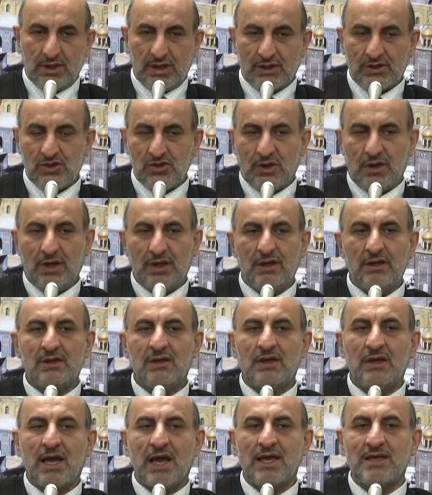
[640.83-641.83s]
Actually,
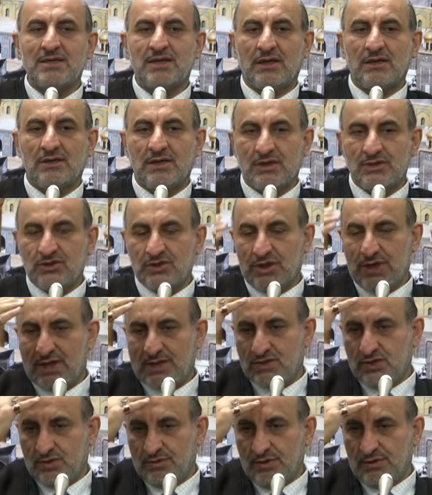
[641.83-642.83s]
his intention
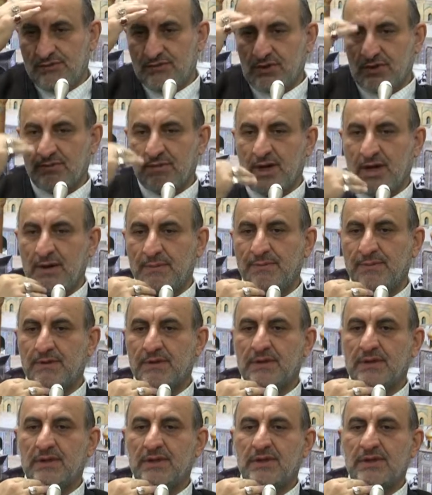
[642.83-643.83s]
has to be from up
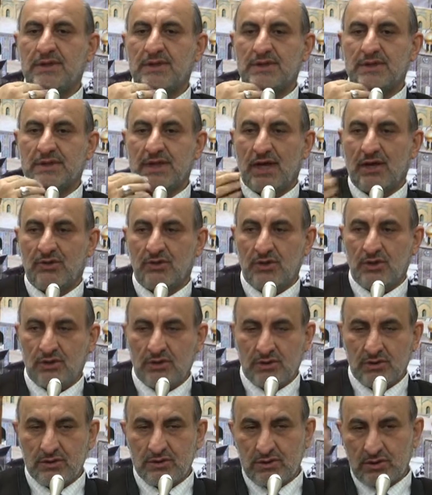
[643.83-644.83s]

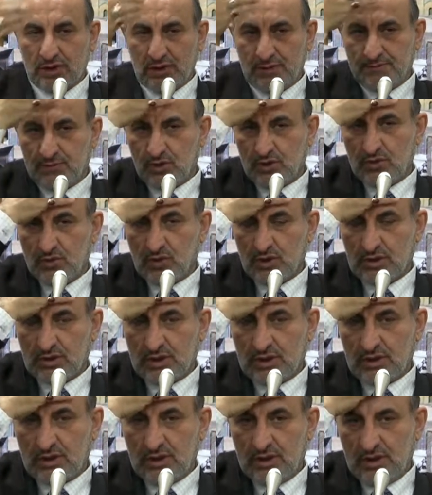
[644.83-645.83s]
down. So he put
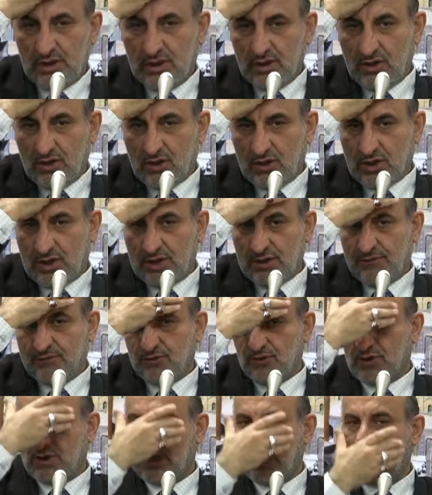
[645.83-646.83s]
water on the
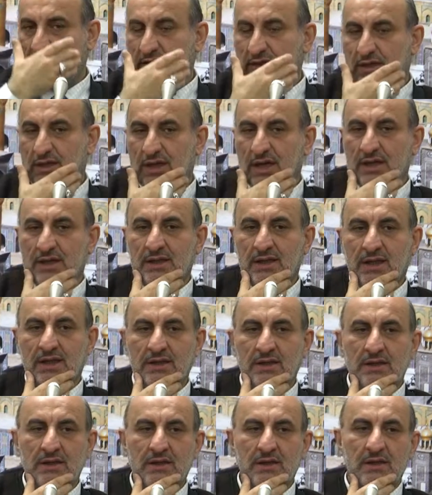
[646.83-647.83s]
forehead and
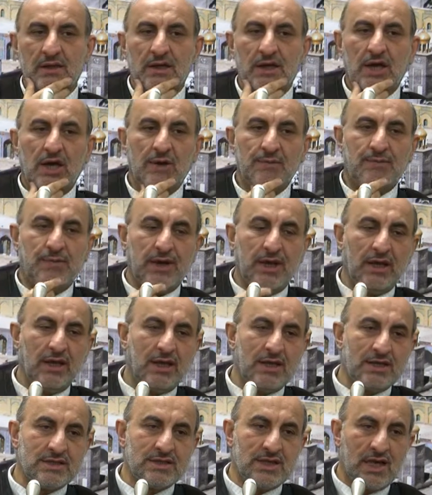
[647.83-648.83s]
then
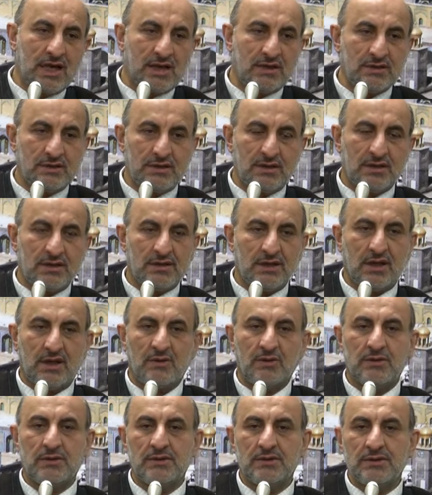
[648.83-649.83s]
bring his hand
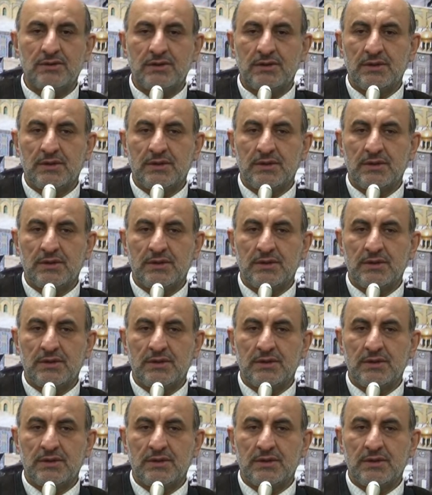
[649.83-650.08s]
down.